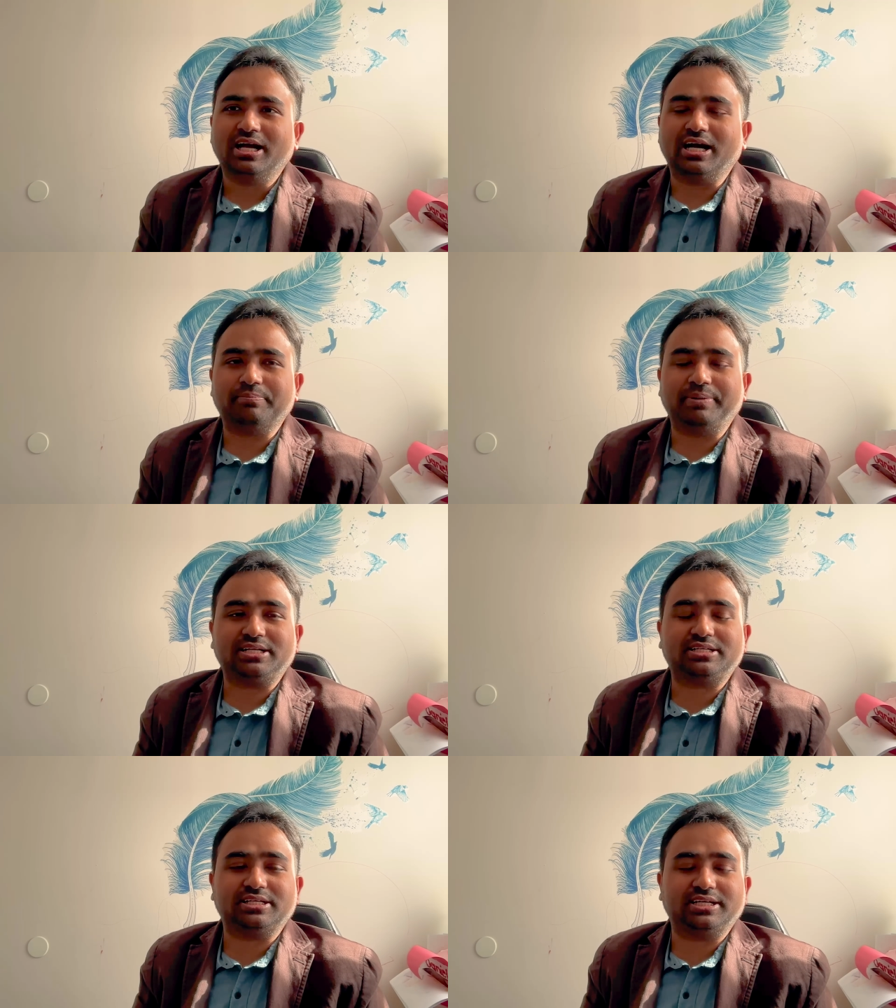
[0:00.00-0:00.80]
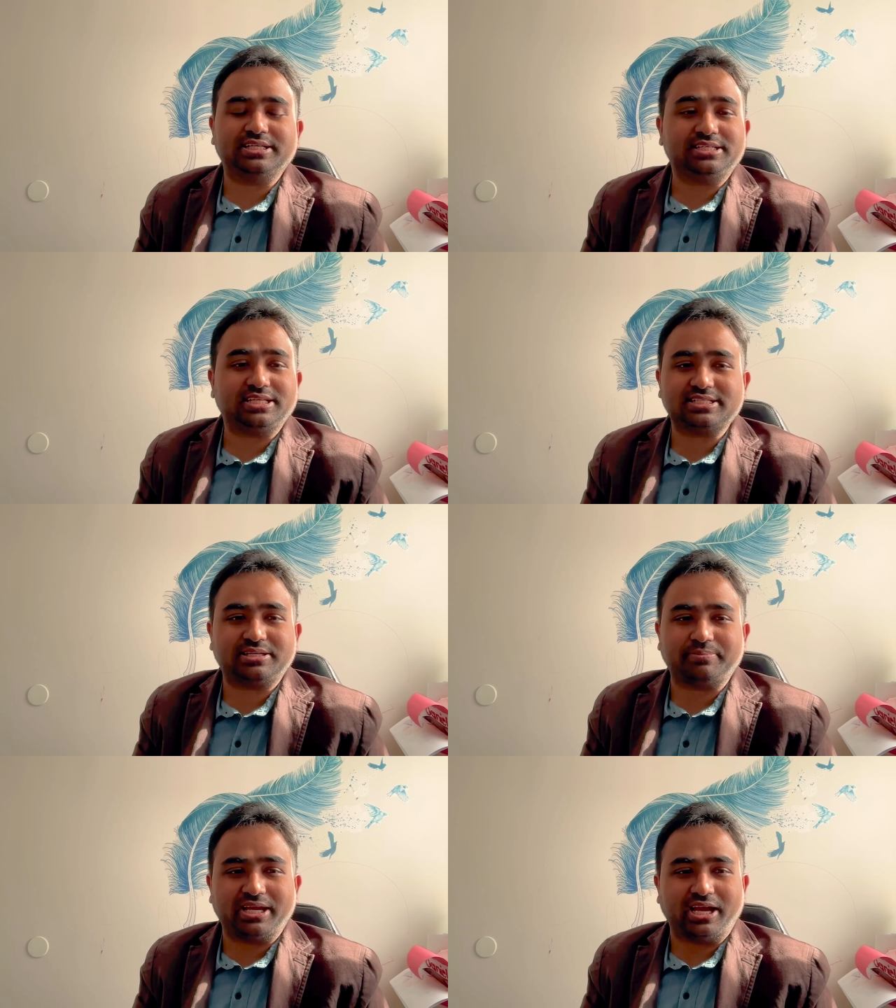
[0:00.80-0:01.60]
But
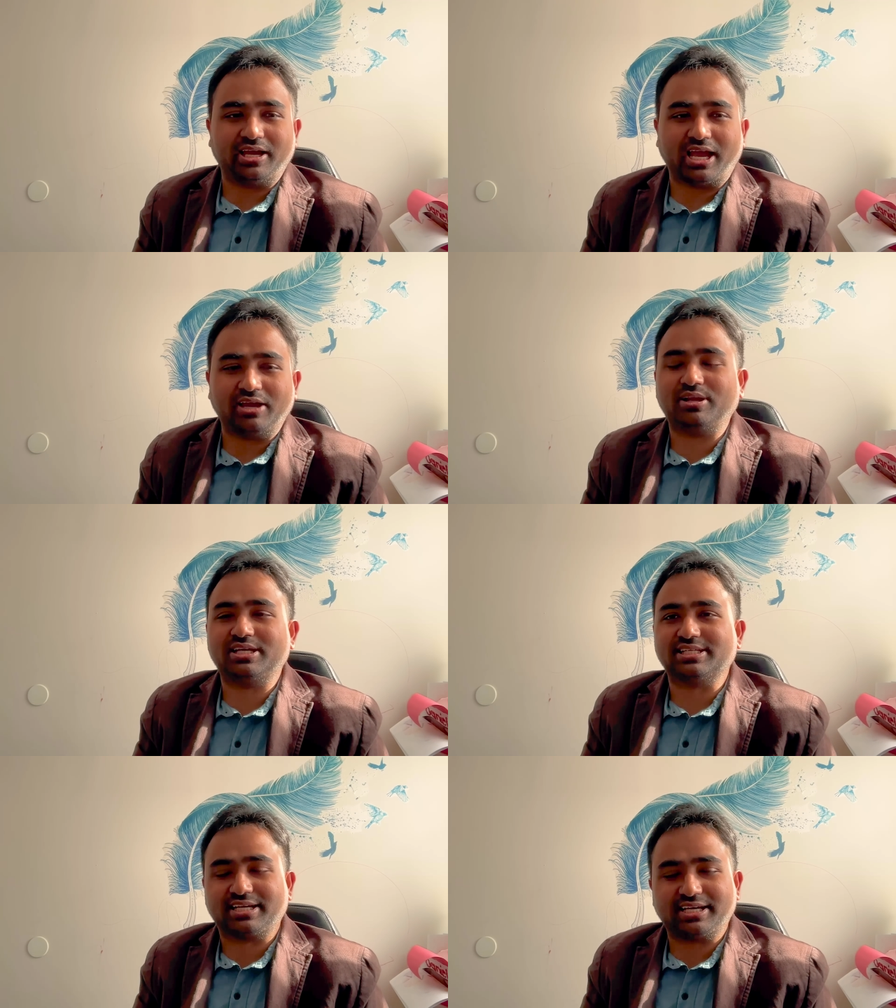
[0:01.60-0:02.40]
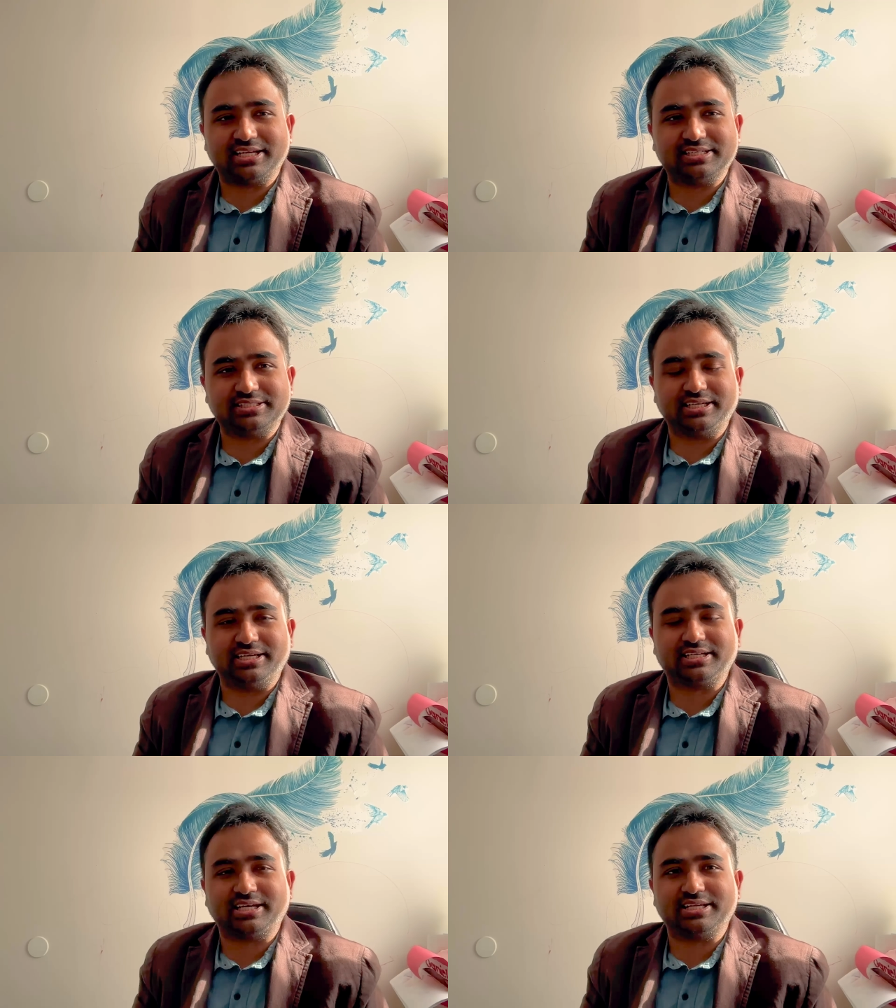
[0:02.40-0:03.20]
internship, I always
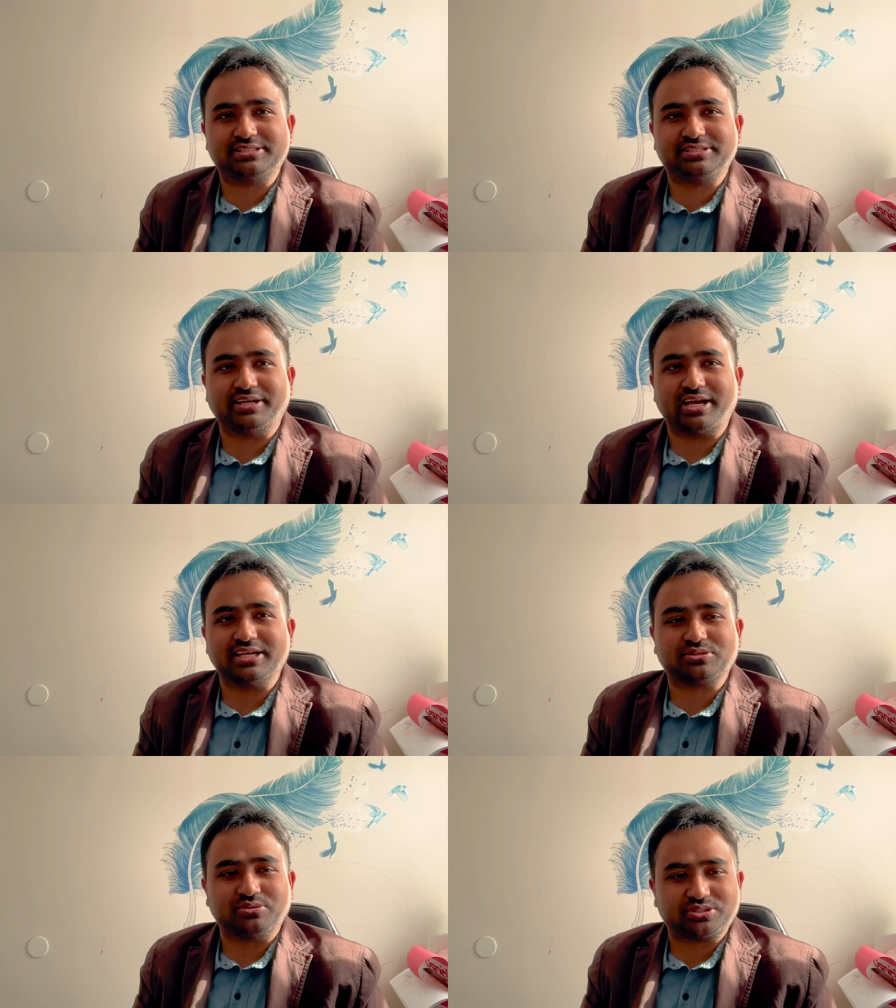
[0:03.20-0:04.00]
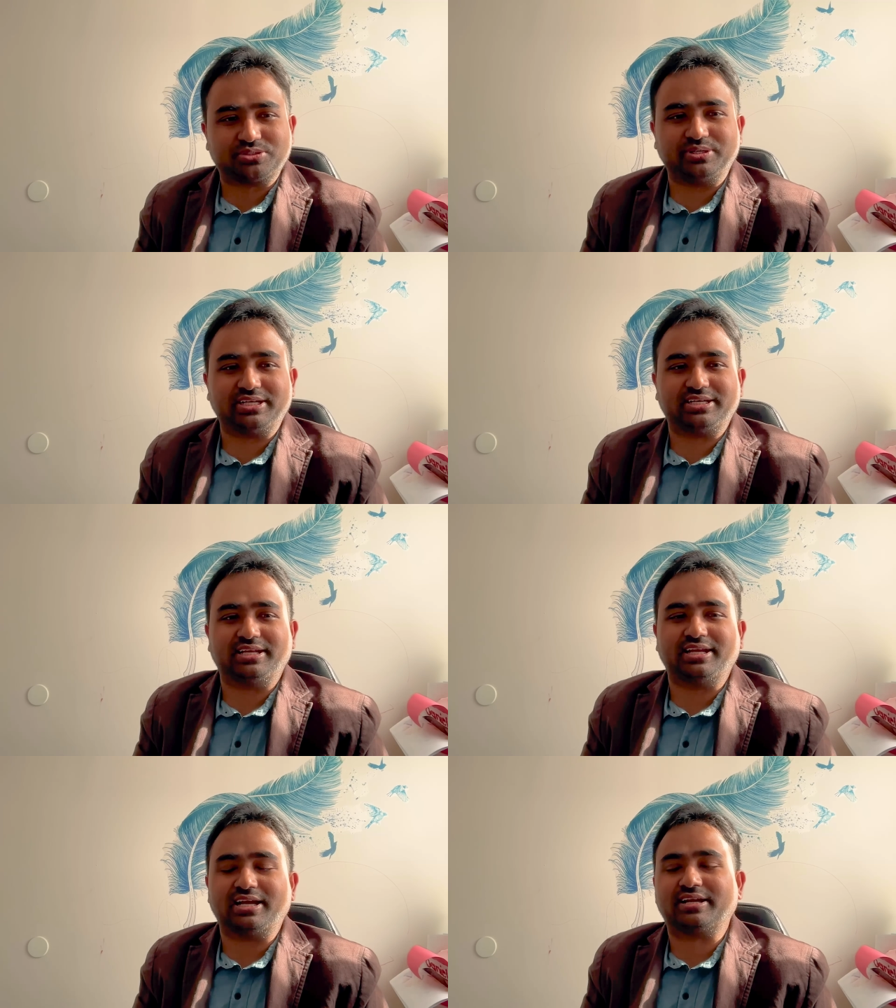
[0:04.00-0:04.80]
encourage high school student
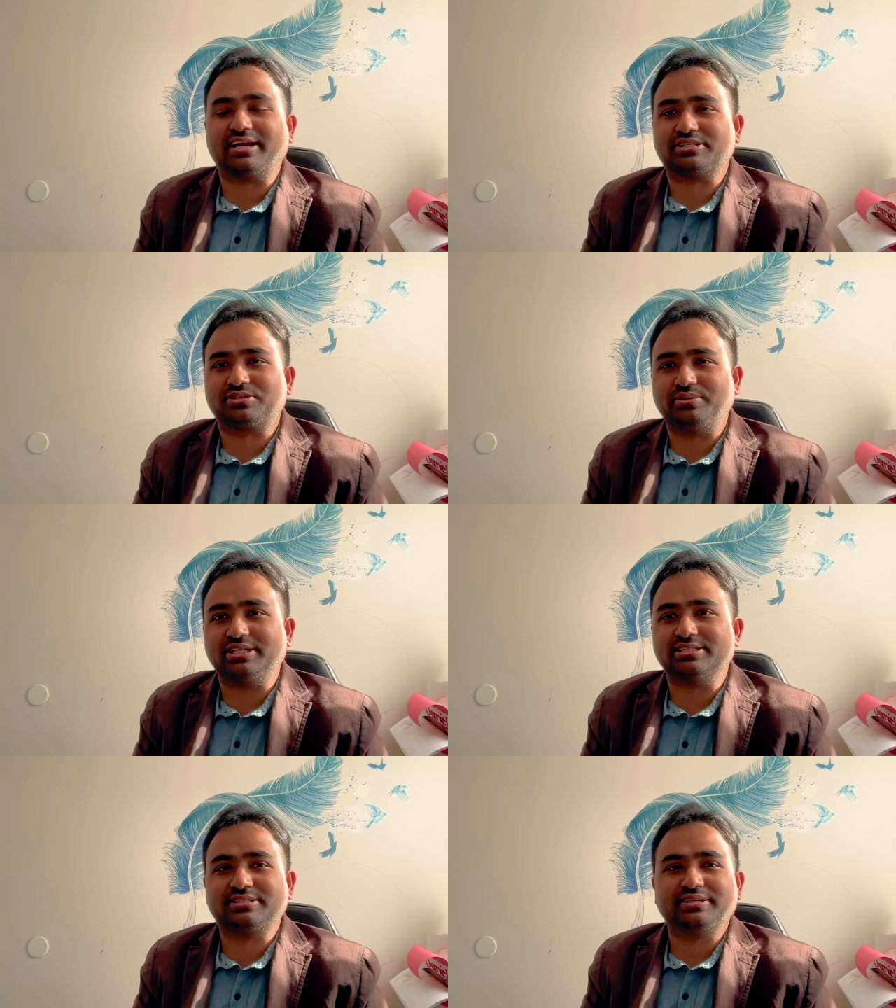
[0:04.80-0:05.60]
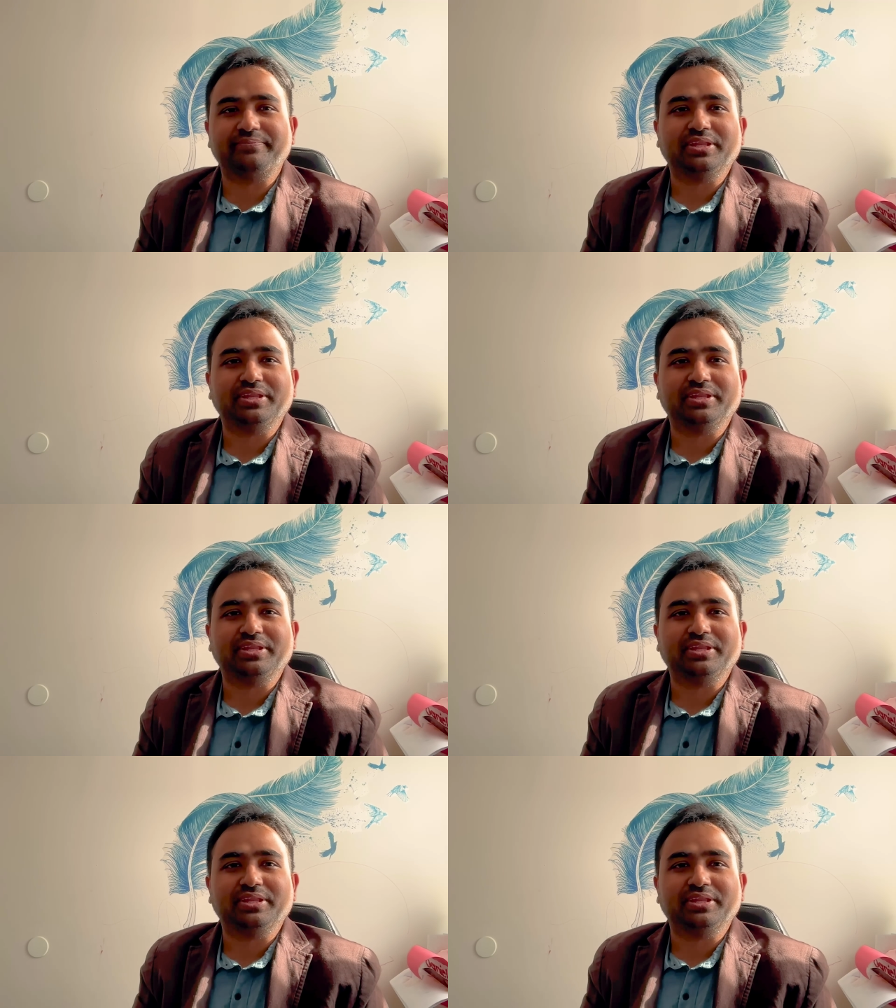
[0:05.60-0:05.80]
and undergrad students